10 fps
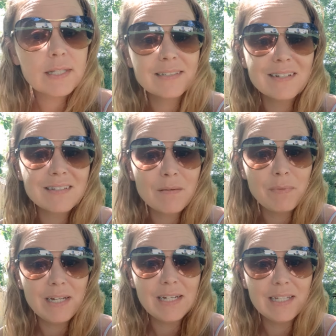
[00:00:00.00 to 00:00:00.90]
That doesn't
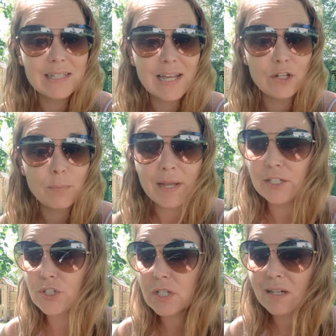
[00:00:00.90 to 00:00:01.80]
mean that your
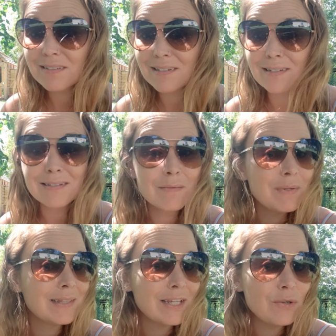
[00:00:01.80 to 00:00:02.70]
page sucks. That doesn't
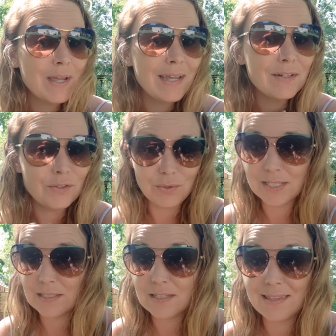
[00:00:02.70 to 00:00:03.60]
mean that you can't do
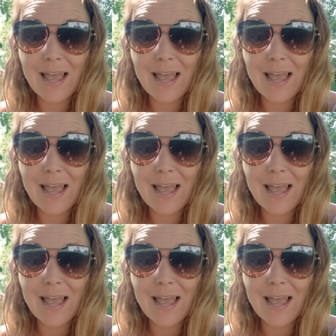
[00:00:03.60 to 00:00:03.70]
this.